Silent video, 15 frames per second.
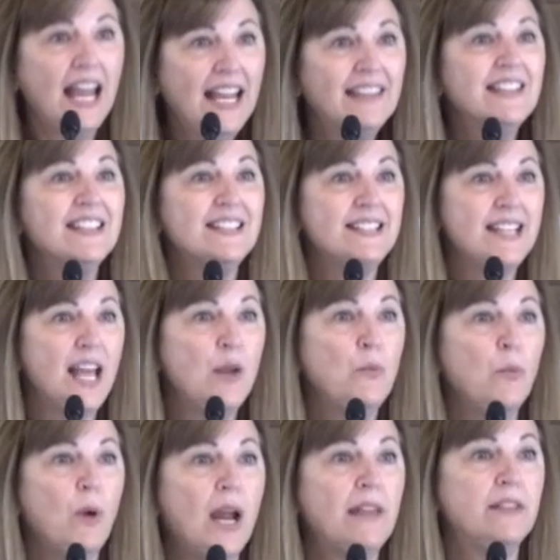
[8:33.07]
in the
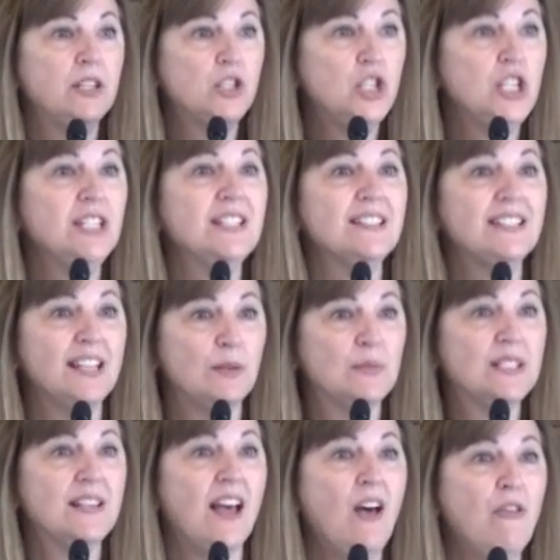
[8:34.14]
same way that Jesus
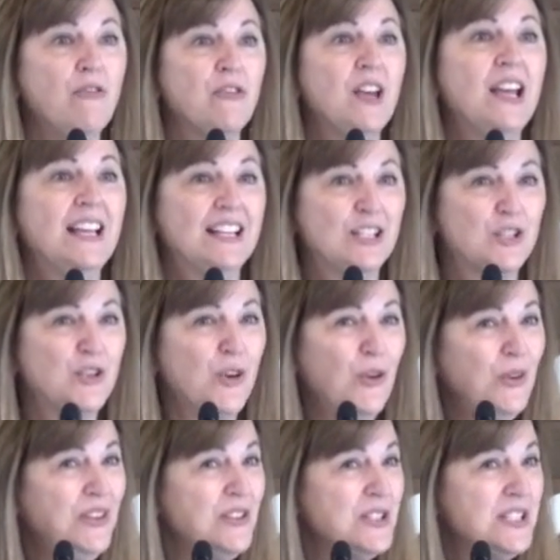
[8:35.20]
himself
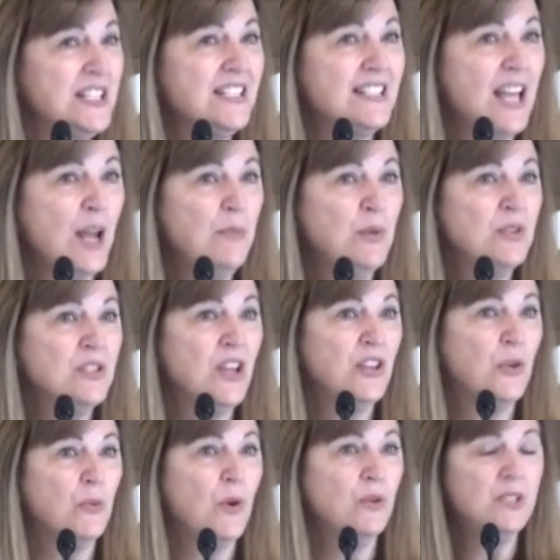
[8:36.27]
told those disciples on
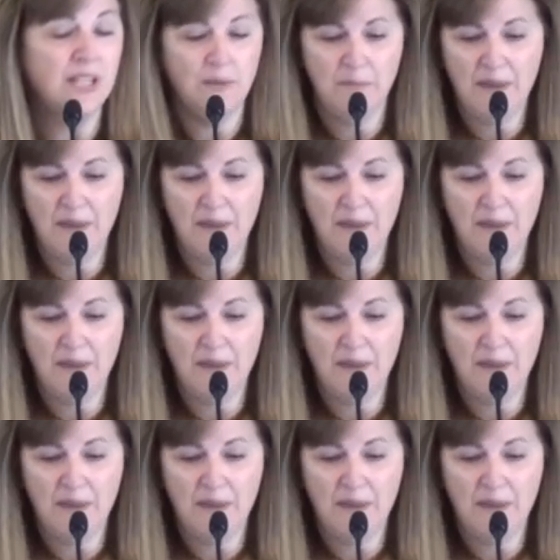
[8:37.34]
the road to